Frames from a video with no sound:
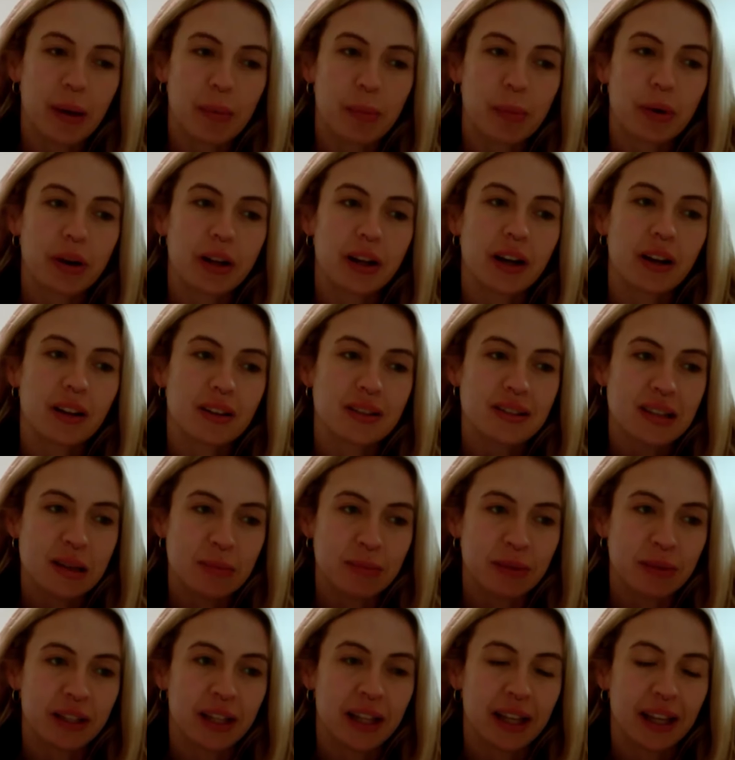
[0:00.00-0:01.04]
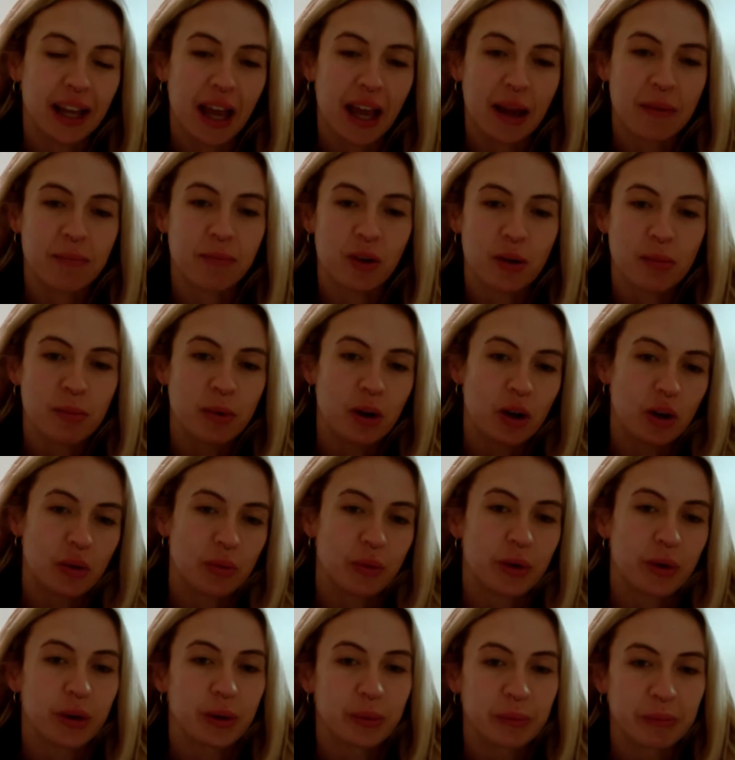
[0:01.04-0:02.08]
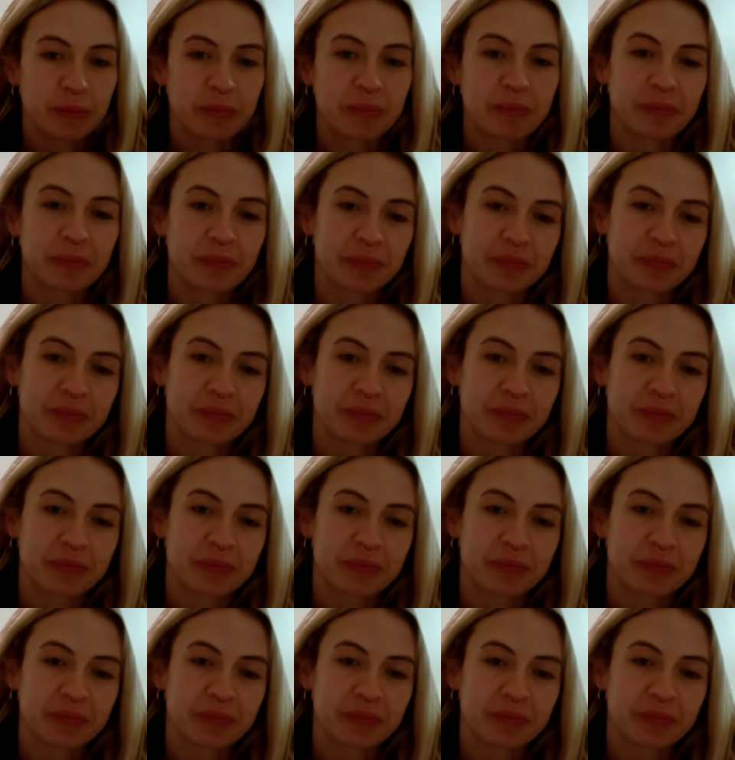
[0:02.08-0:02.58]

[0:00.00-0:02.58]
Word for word: but I put it on something that came from her room.